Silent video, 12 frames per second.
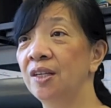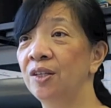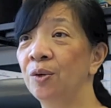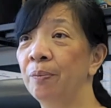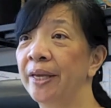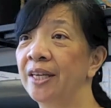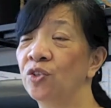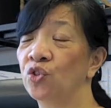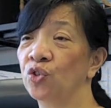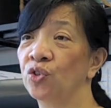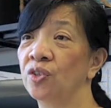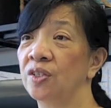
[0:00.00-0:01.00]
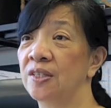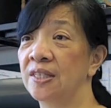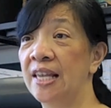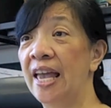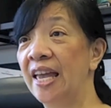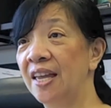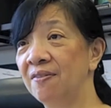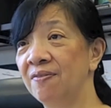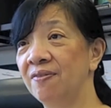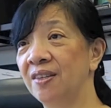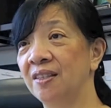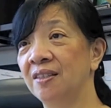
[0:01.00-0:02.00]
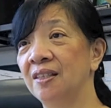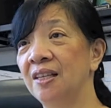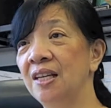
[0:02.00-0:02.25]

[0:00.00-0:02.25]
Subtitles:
making sure it's safe and